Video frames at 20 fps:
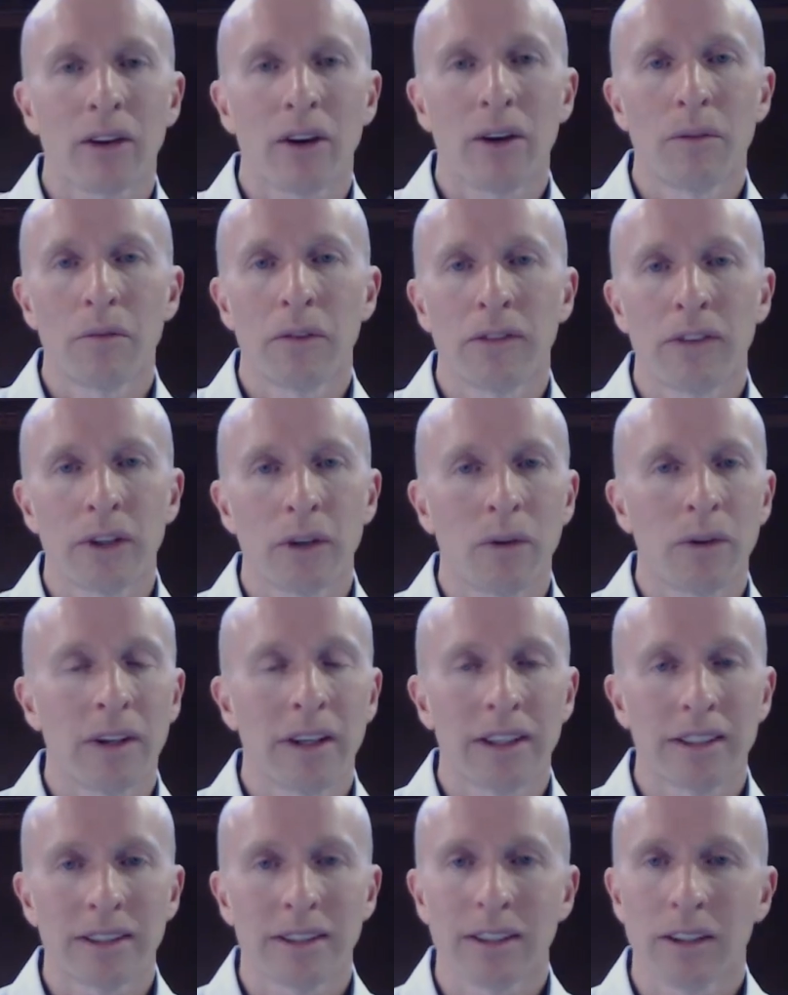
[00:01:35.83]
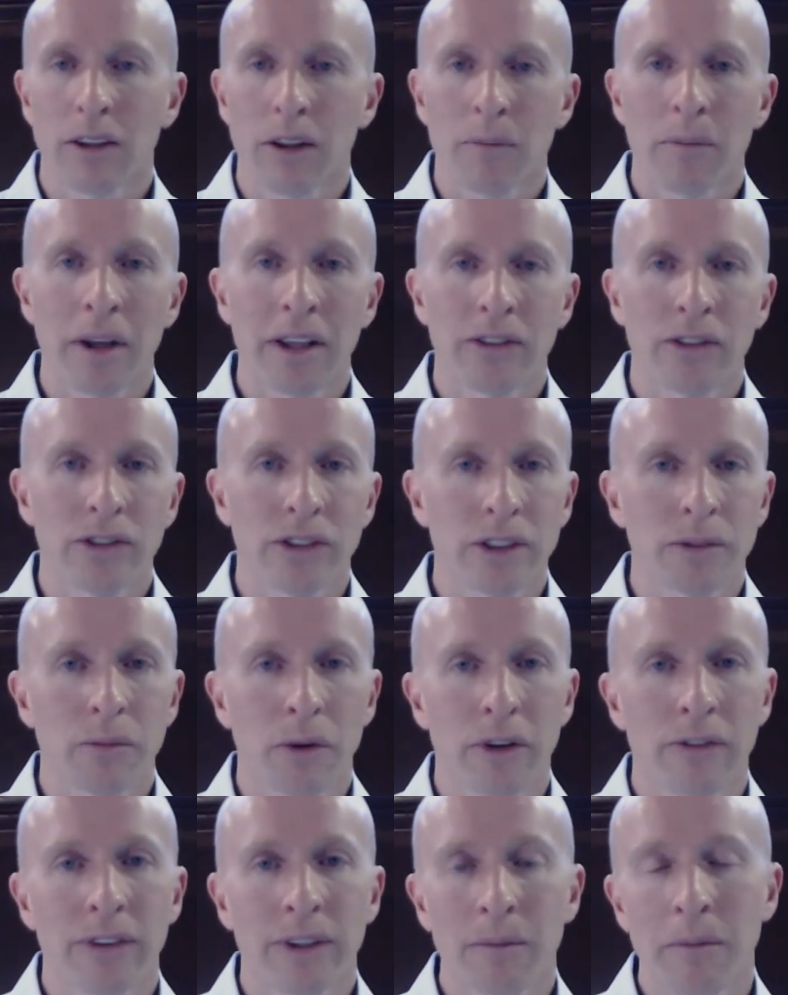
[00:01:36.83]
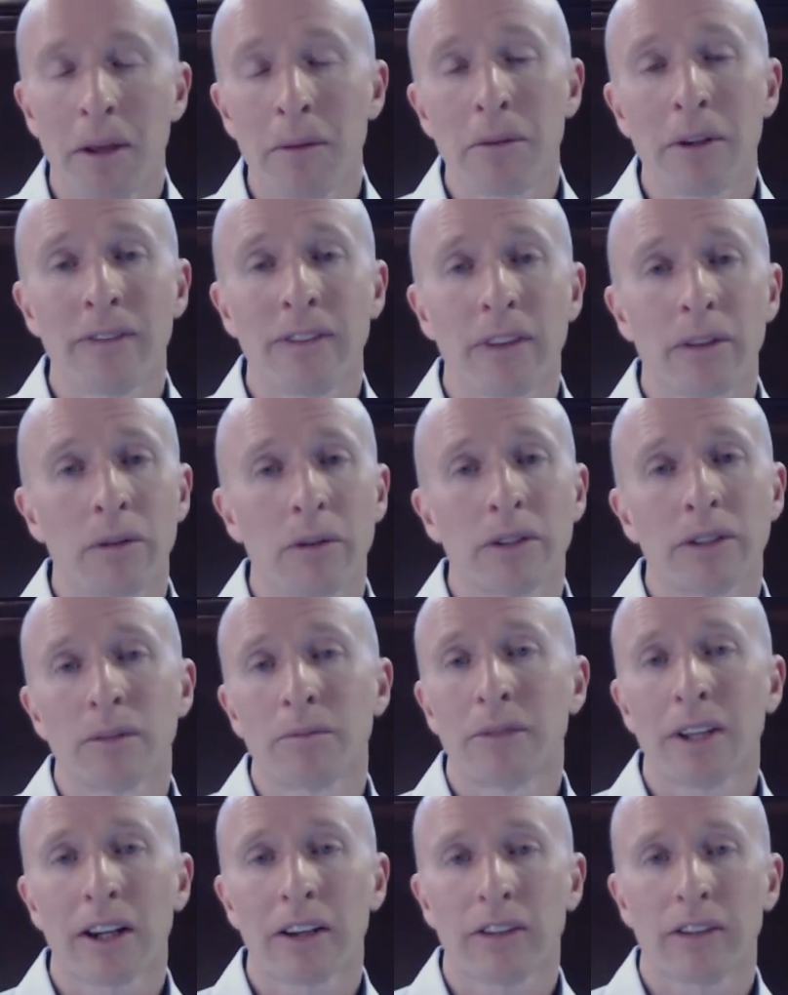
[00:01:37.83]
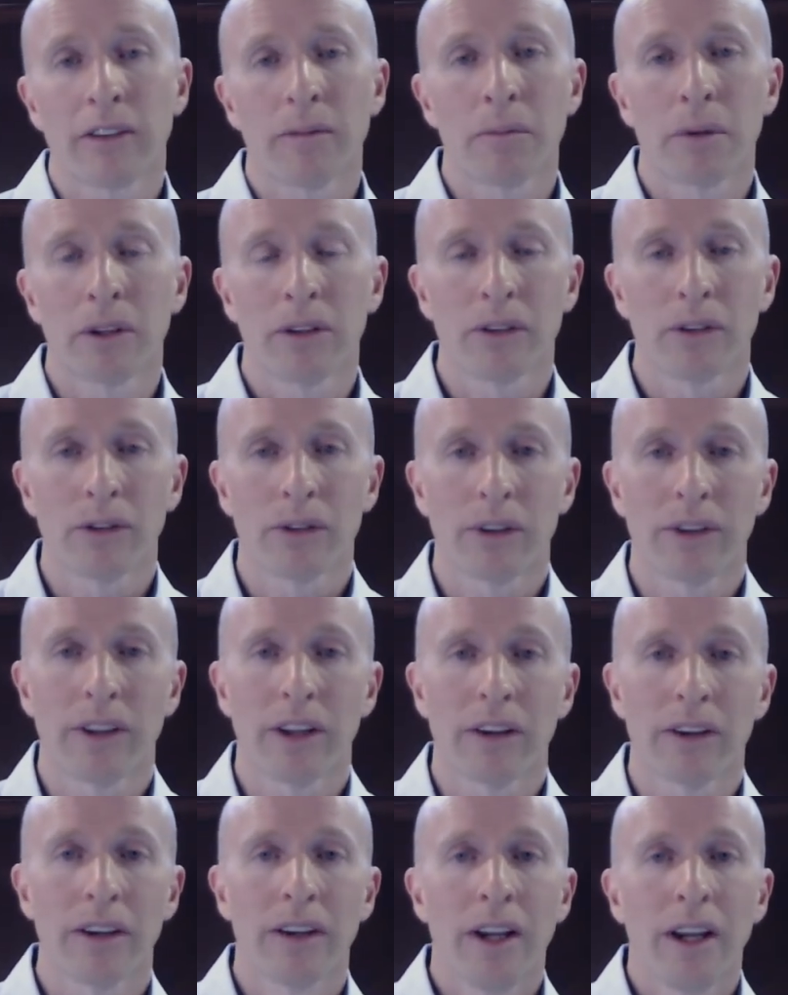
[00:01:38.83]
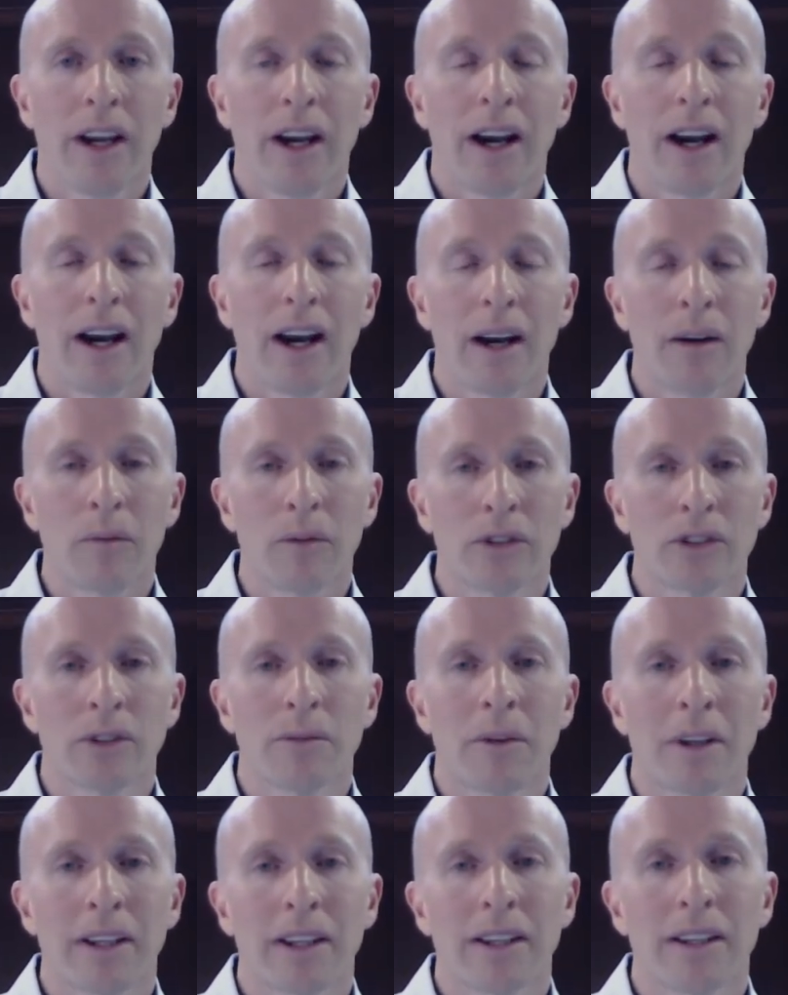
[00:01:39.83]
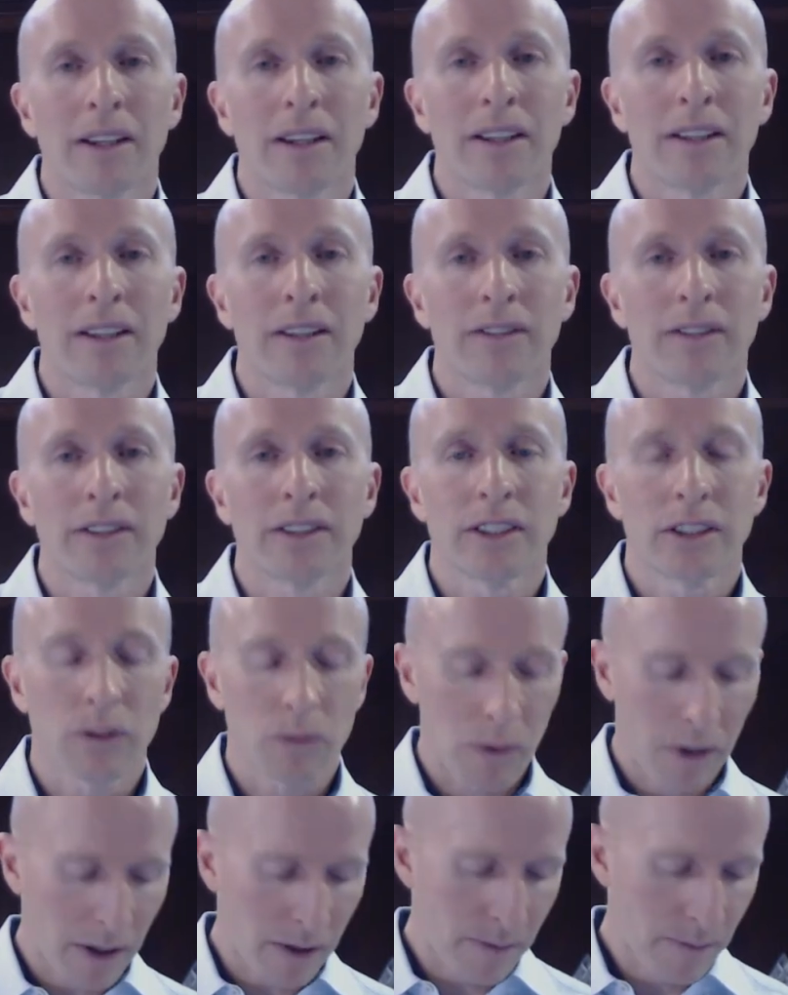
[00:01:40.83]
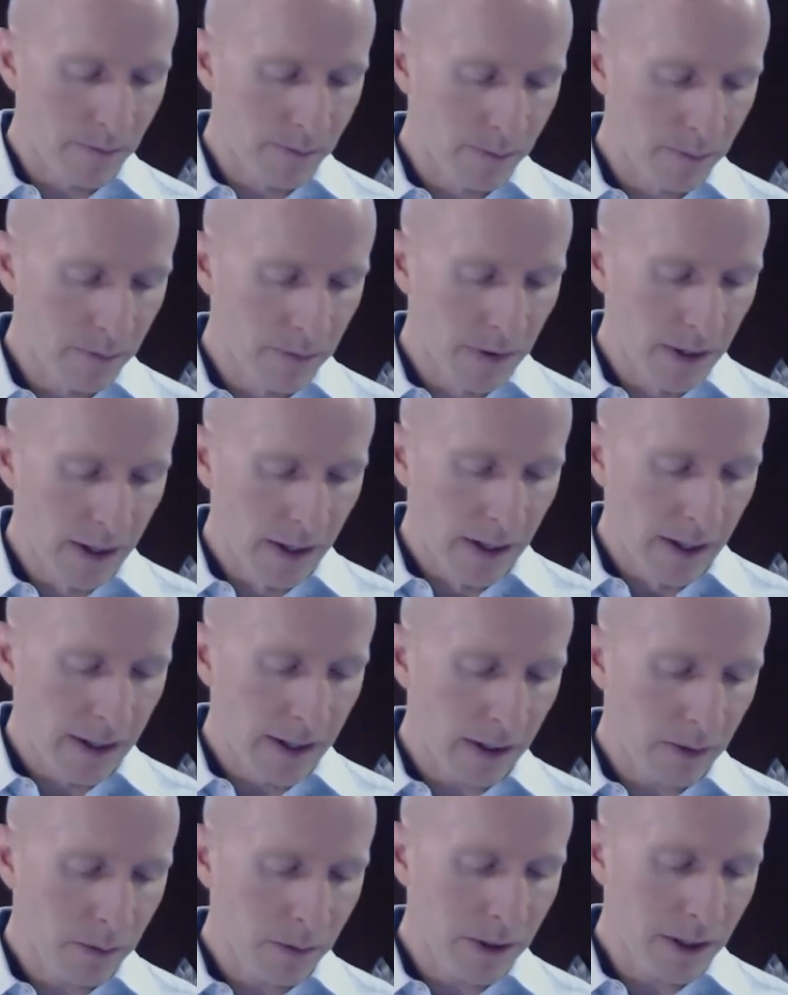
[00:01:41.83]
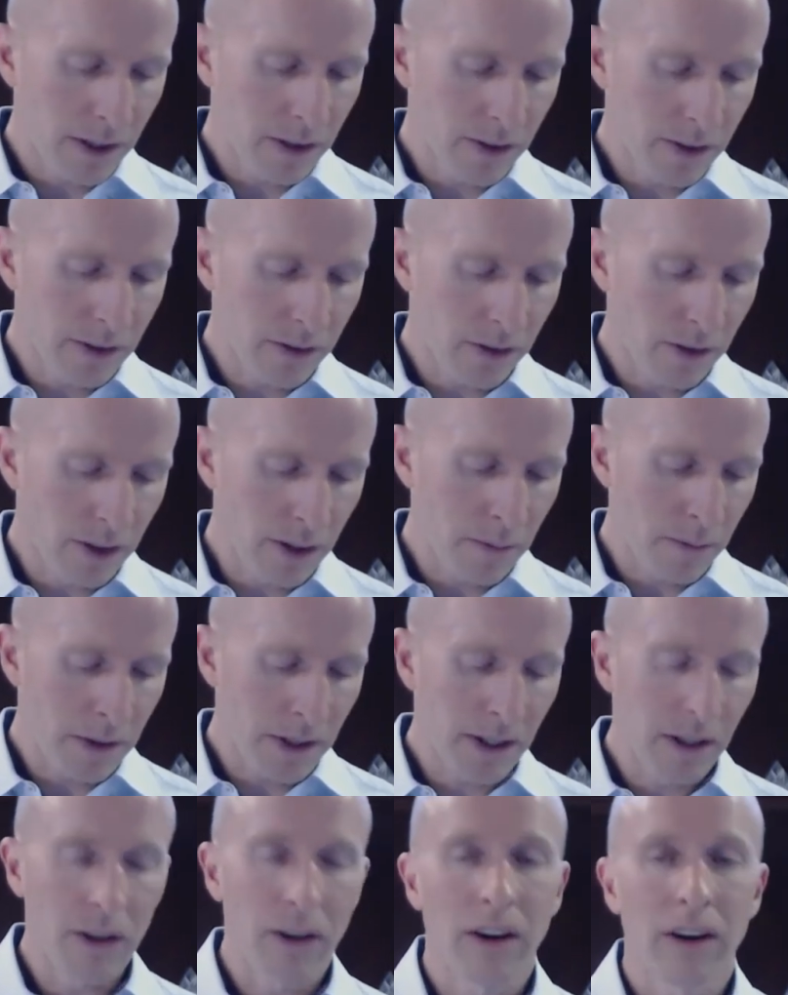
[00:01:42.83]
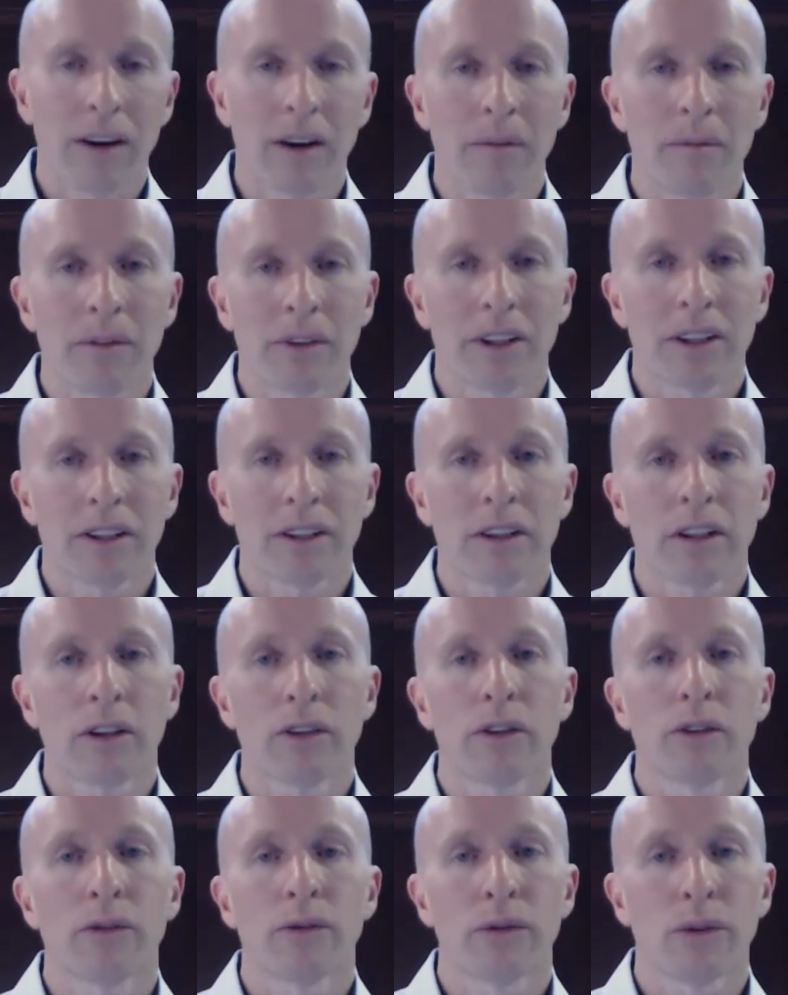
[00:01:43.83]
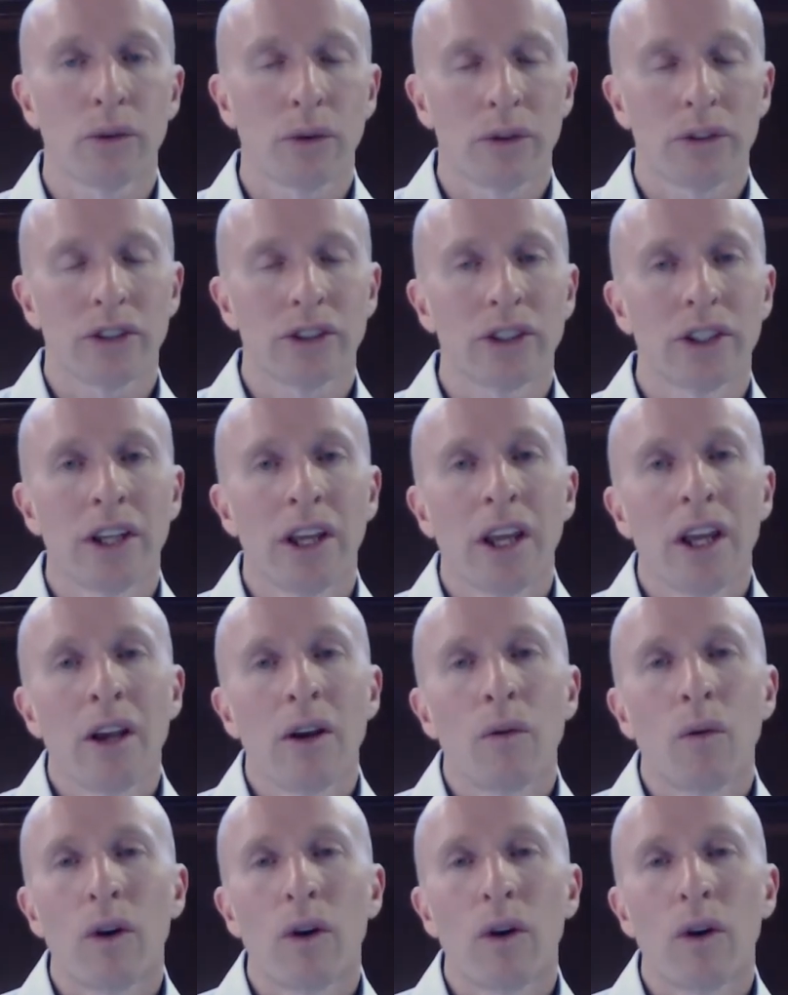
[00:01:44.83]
model home. If you go in, the beds are just perfect. Maybe even throw some decorative pillows on there, which will make a difference as well. Next one here is going to be cluttered floors.